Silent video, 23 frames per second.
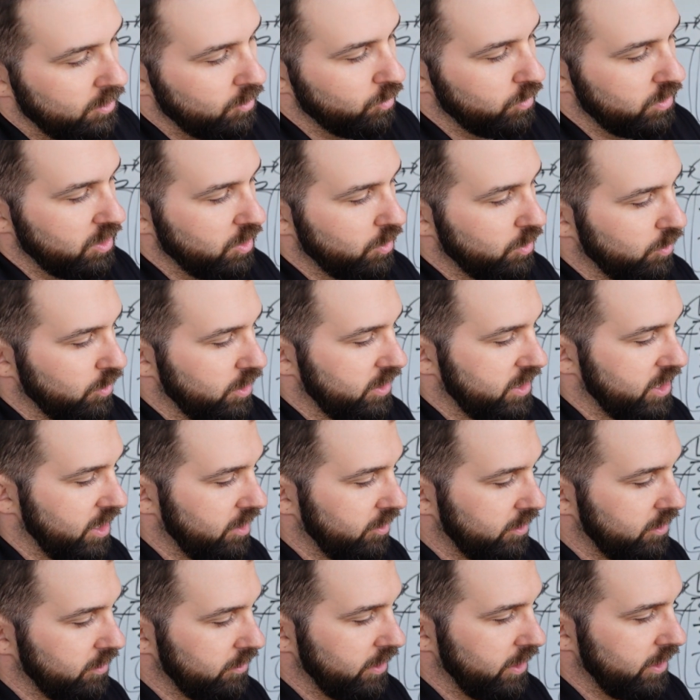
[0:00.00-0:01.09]
we go to our
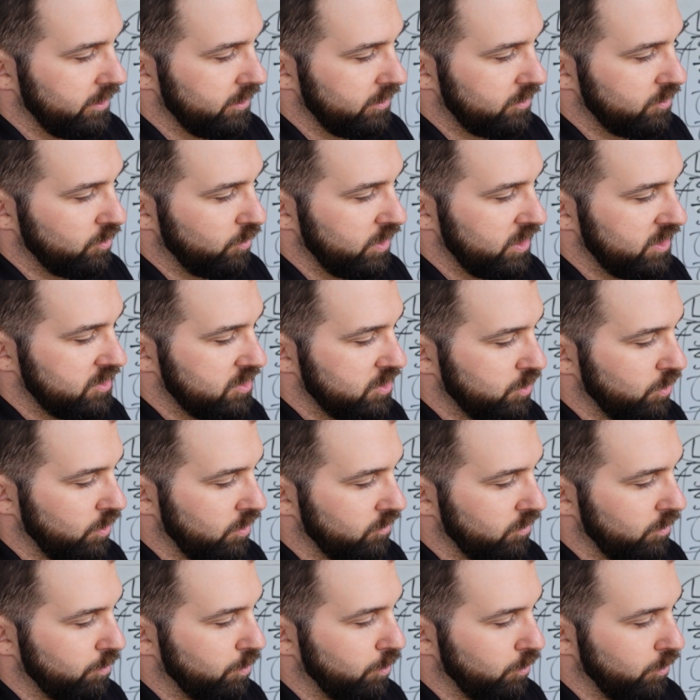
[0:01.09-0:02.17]
calculator, 22
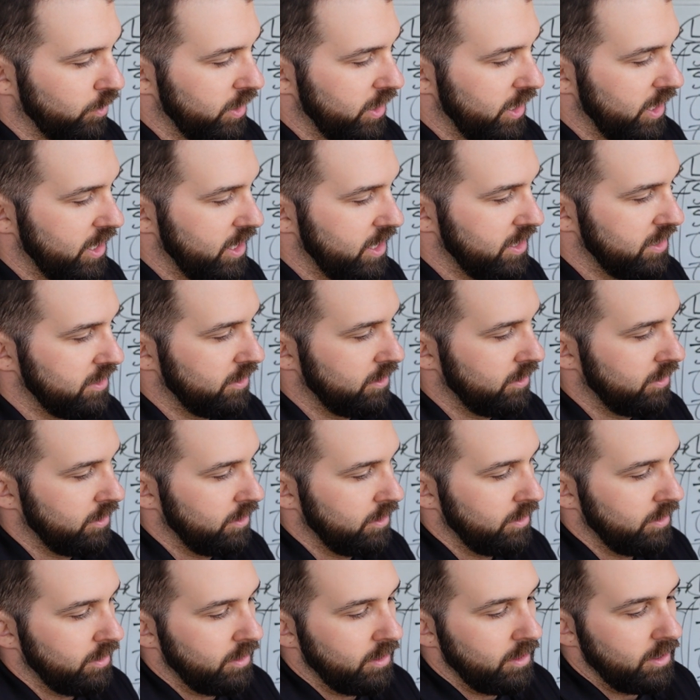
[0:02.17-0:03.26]
over 0.8,
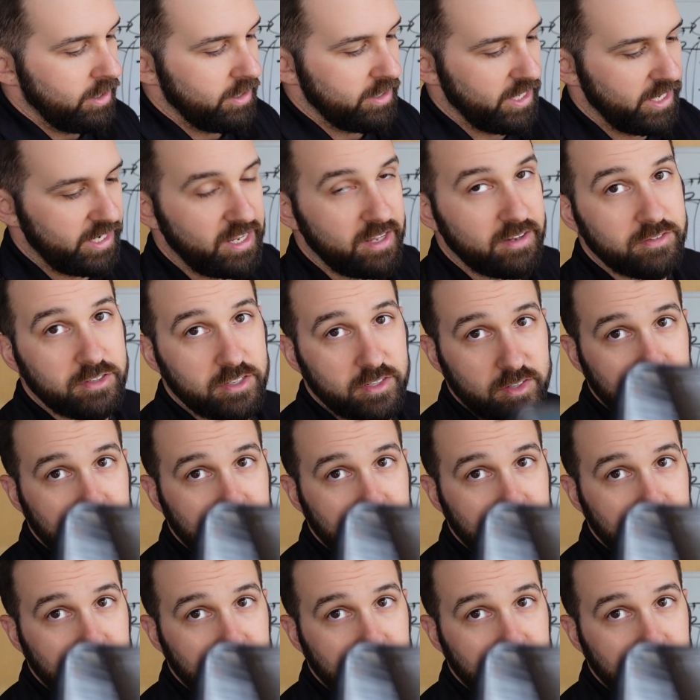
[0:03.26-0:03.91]
and that gives